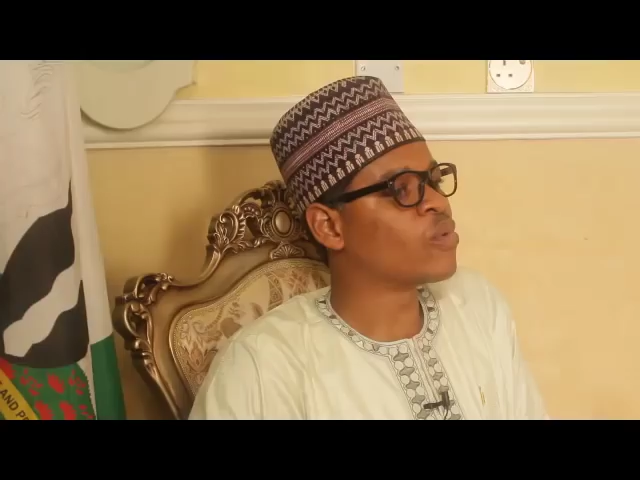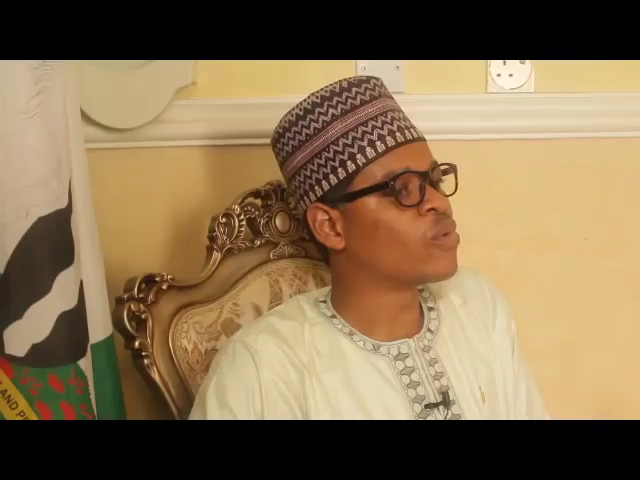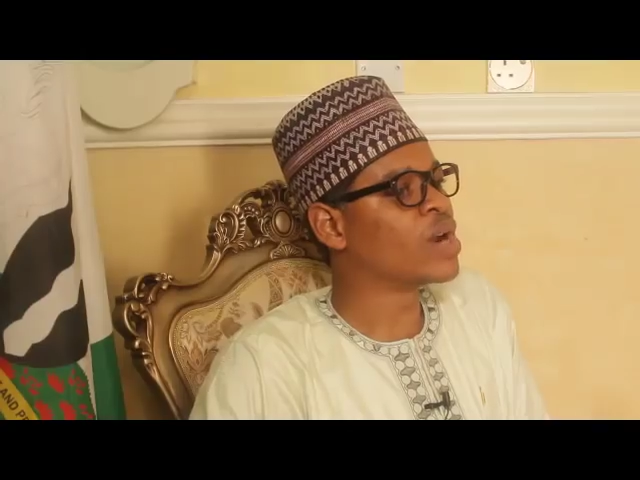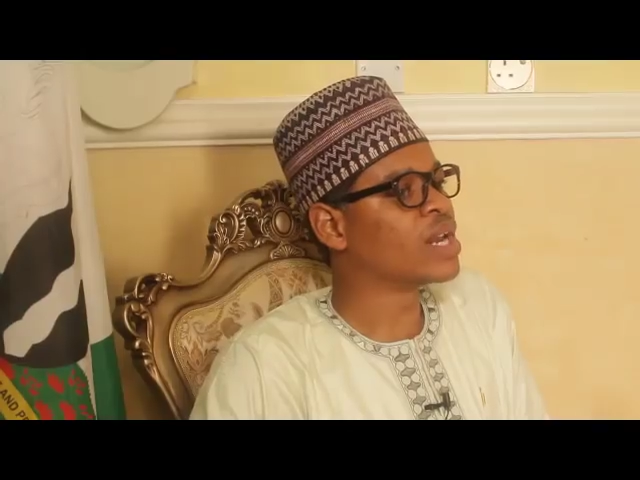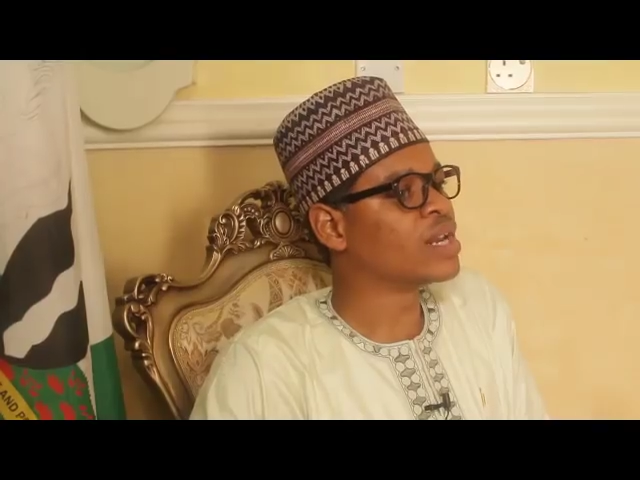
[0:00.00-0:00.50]

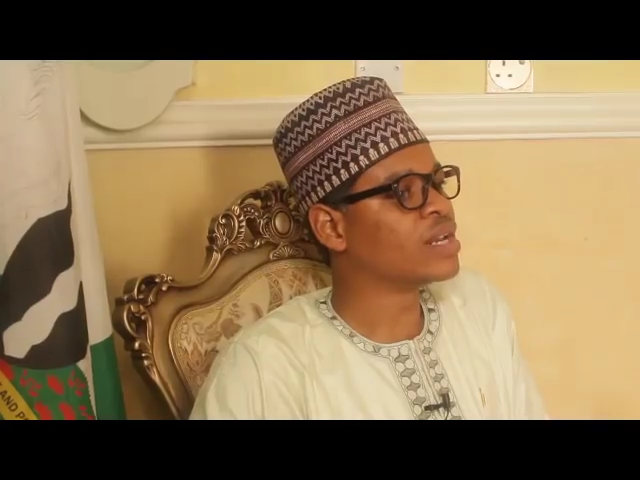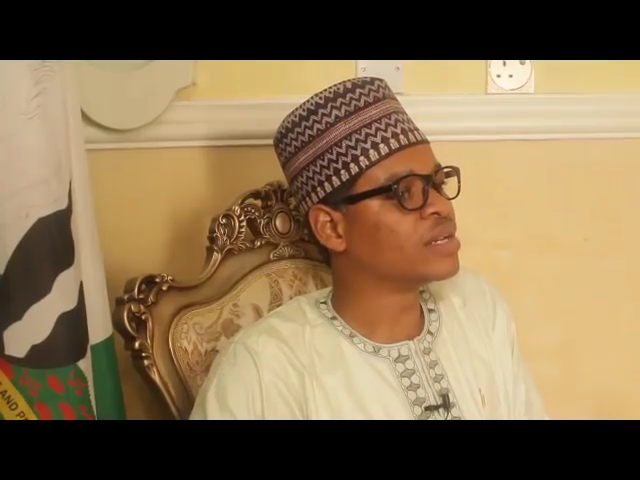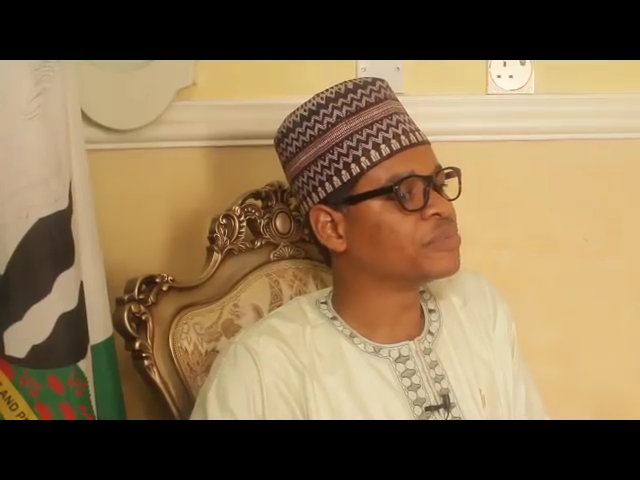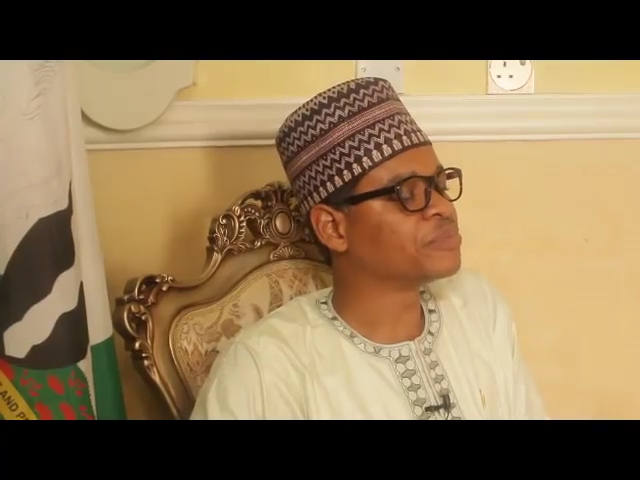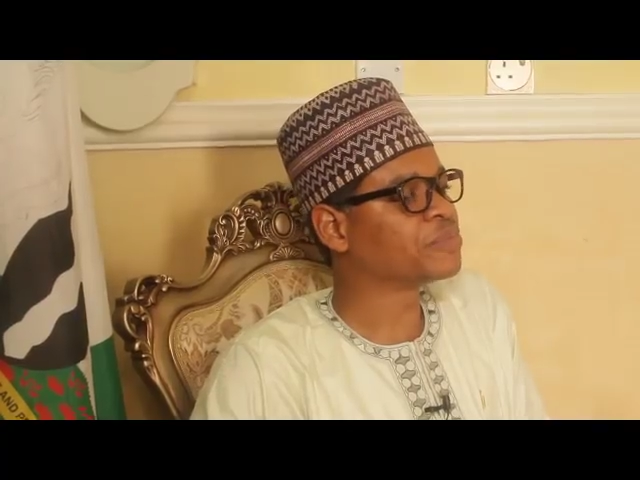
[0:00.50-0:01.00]
Well,
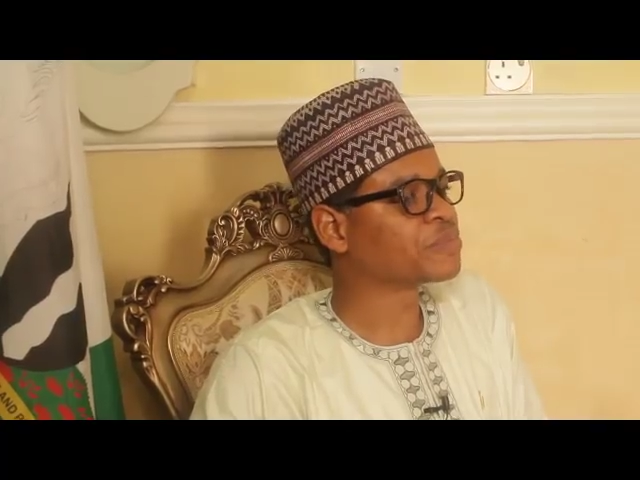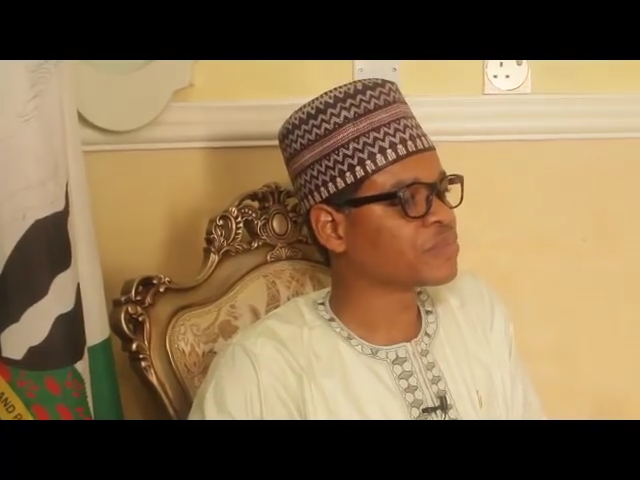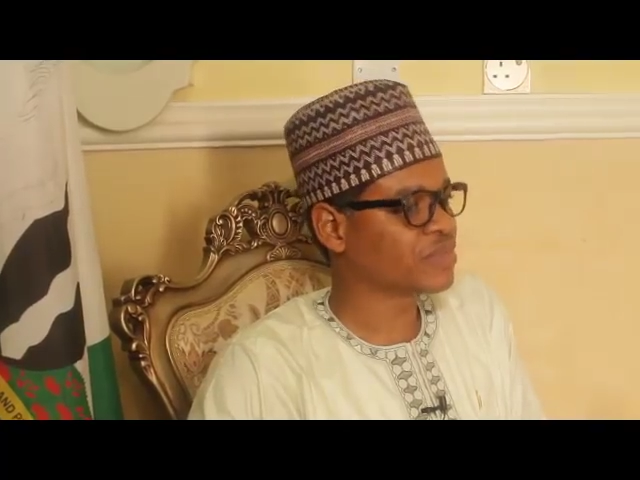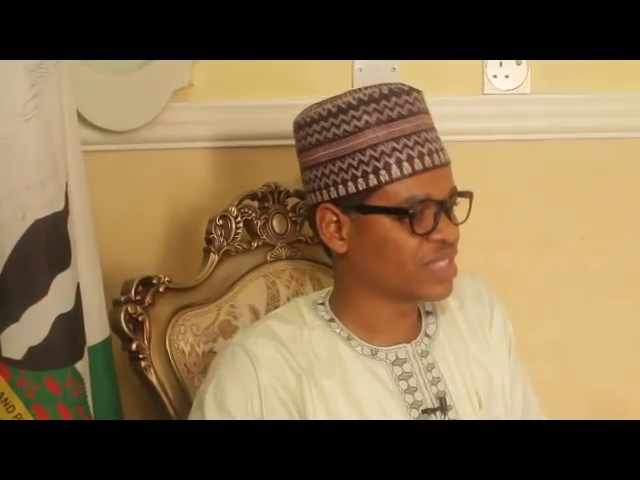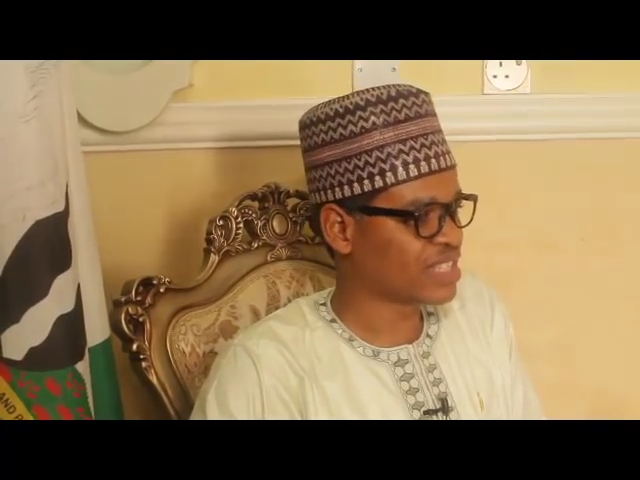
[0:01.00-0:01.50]

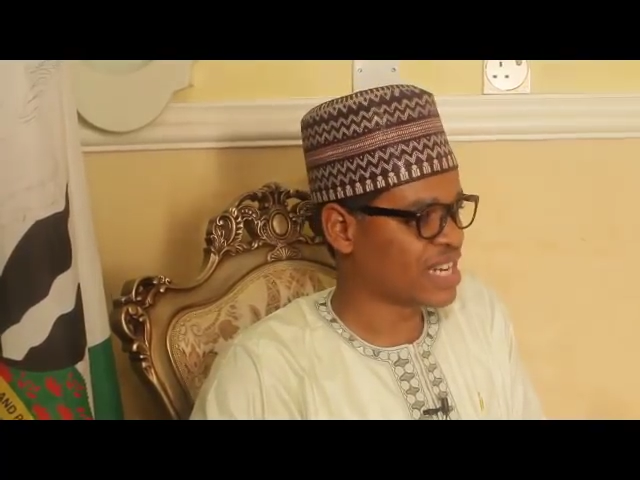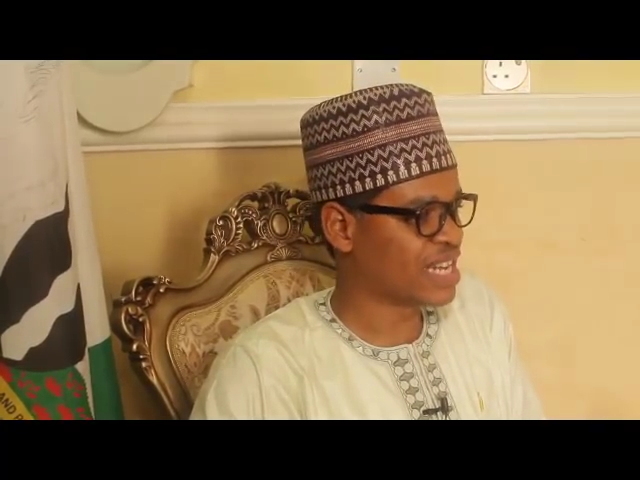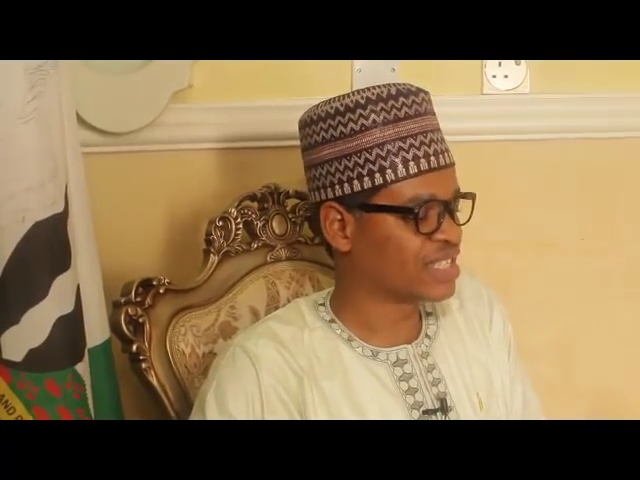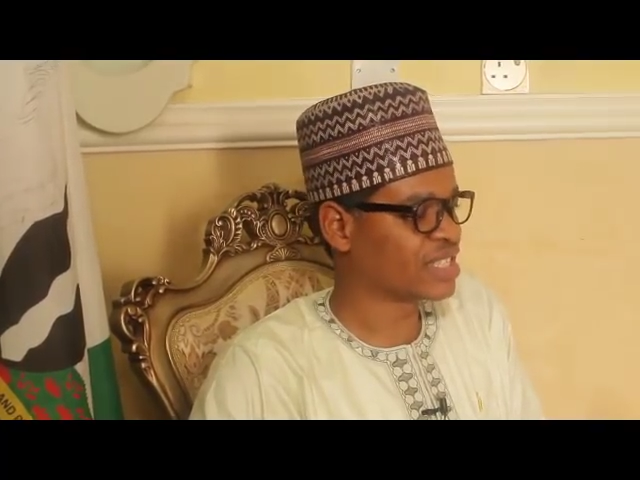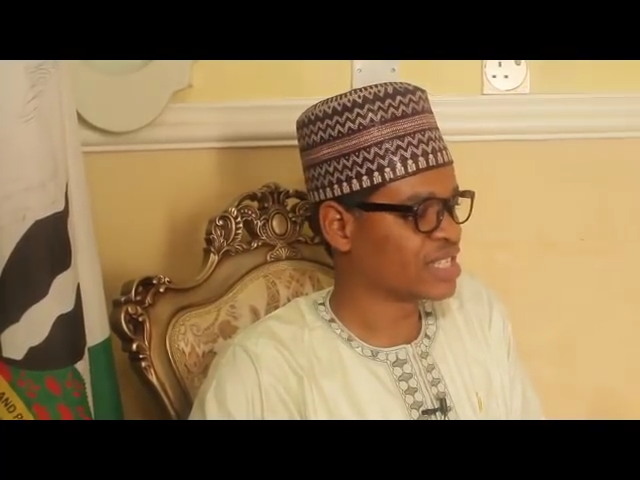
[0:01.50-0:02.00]
I
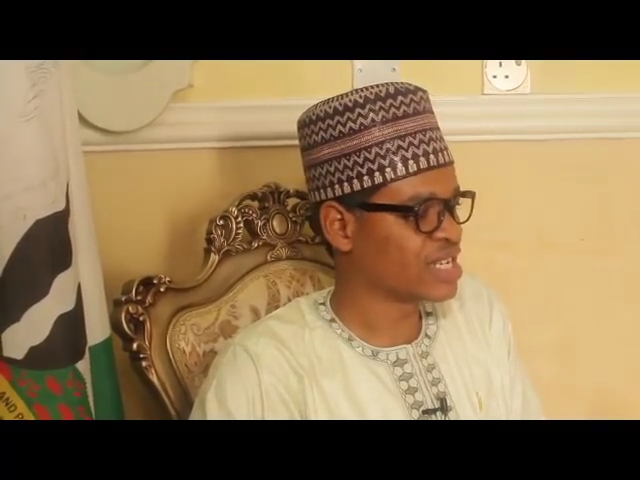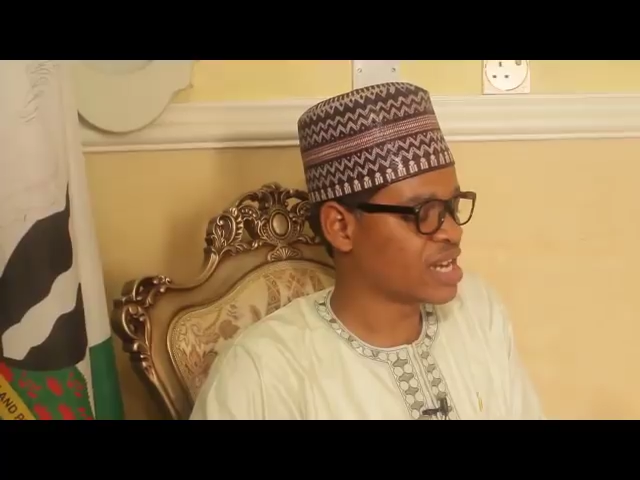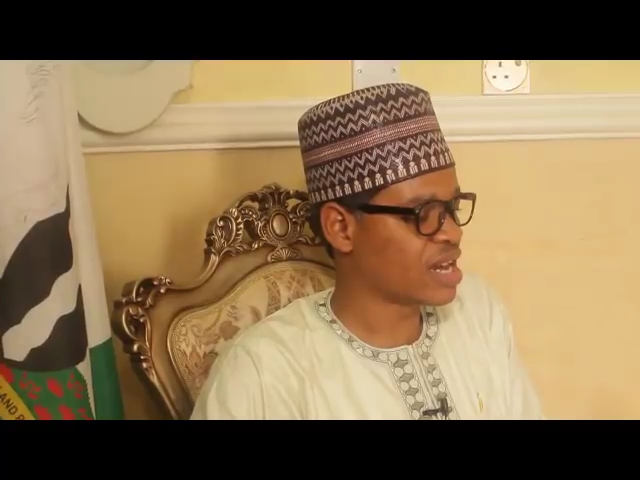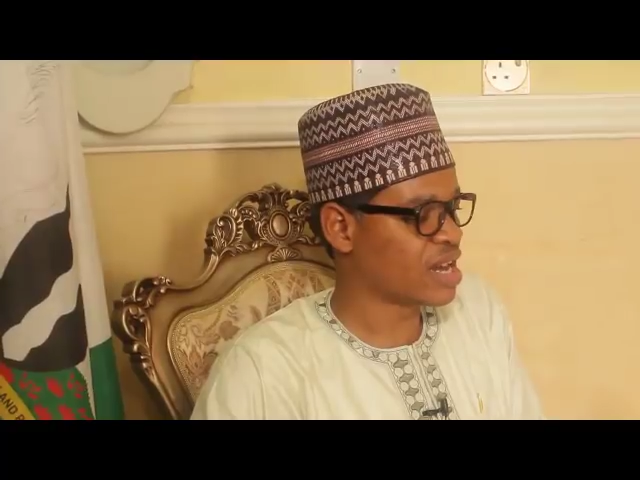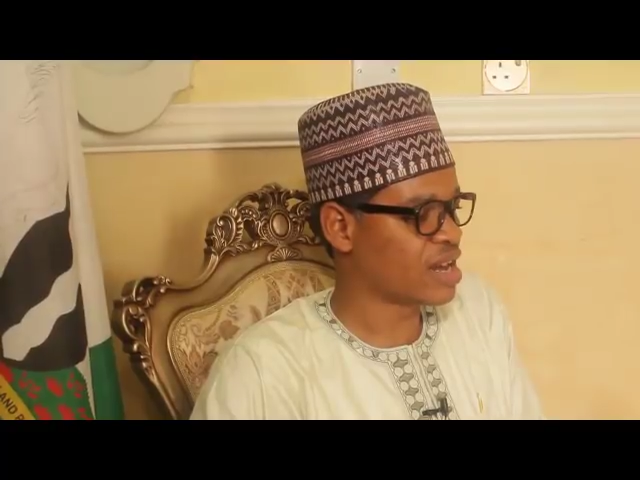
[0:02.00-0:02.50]
think
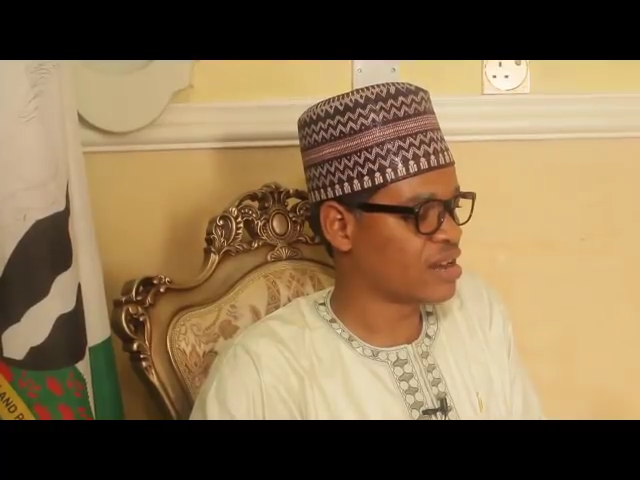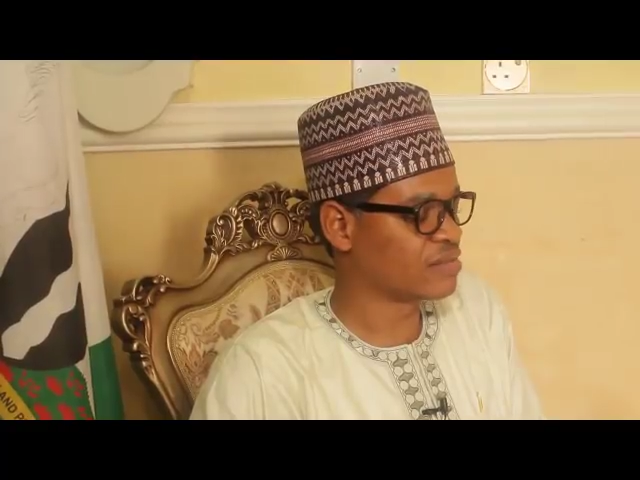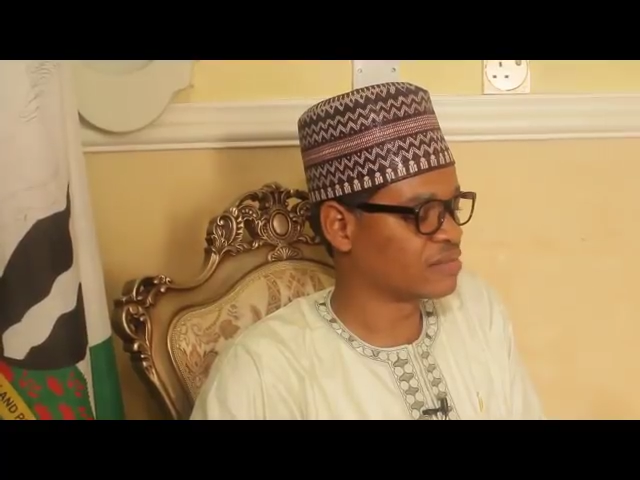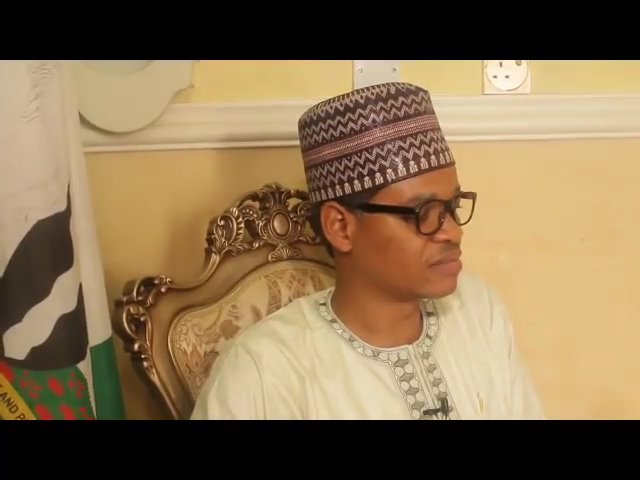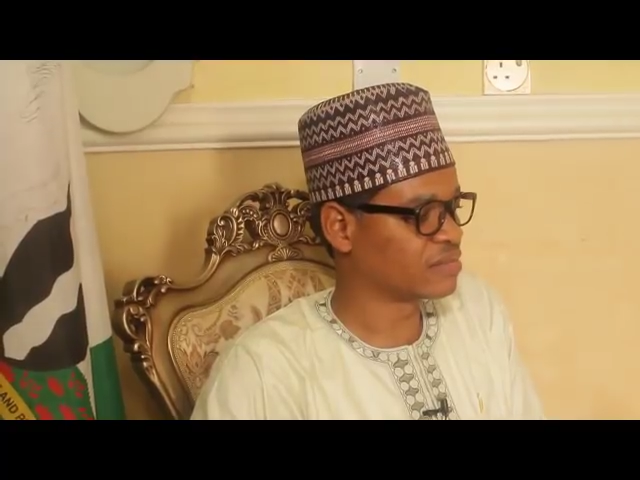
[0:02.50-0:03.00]

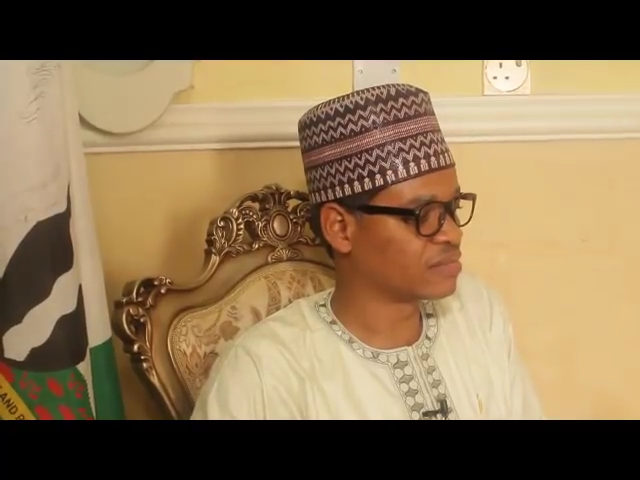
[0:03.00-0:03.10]
um,